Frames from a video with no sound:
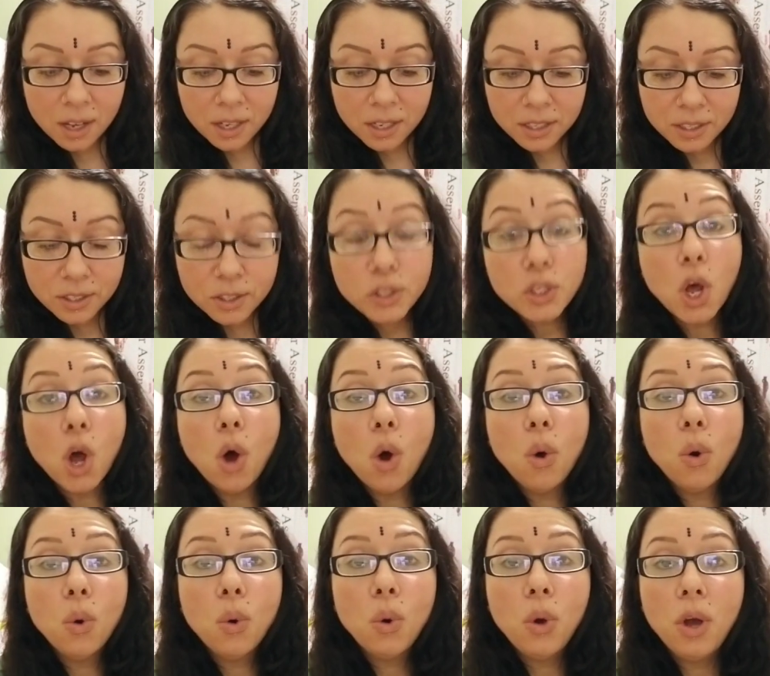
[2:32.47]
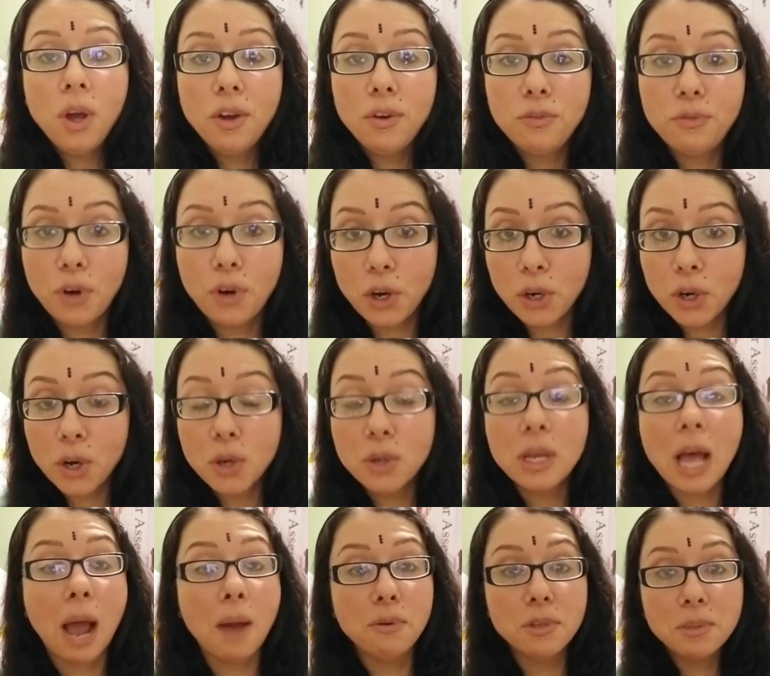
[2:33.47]
So, Virgo,
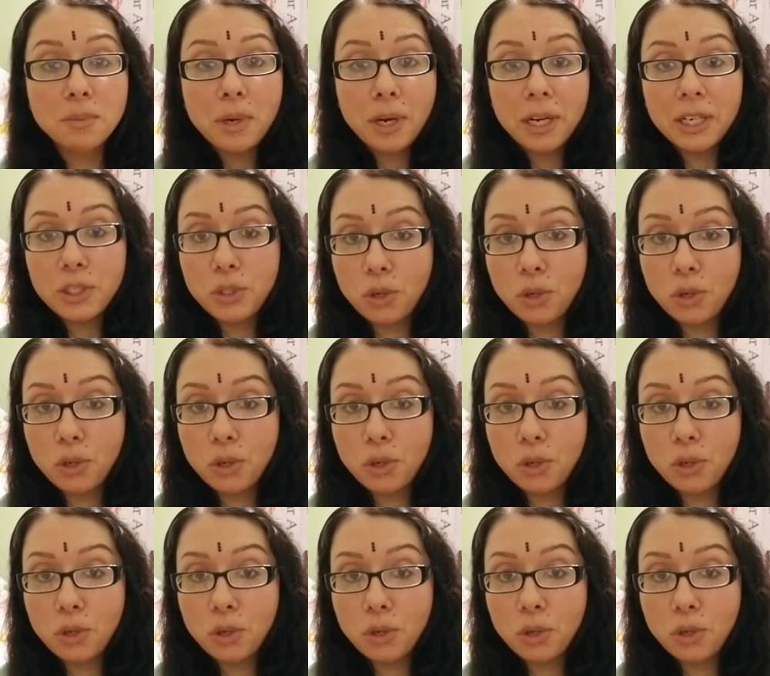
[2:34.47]
I was married